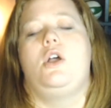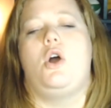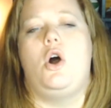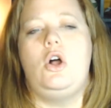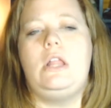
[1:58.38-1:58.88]

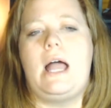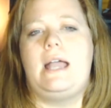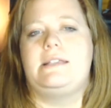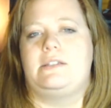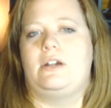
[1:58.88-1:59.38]
All
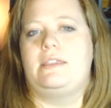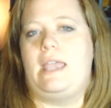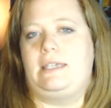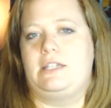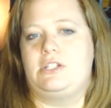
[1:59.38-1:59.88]
eyes are on
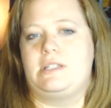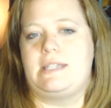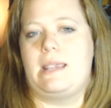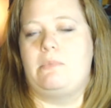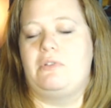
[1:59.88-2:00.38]
that kitchen
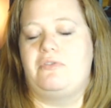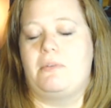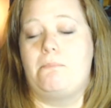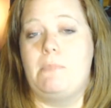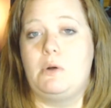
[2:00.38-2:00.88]
table for
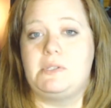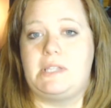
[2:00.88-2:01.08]
most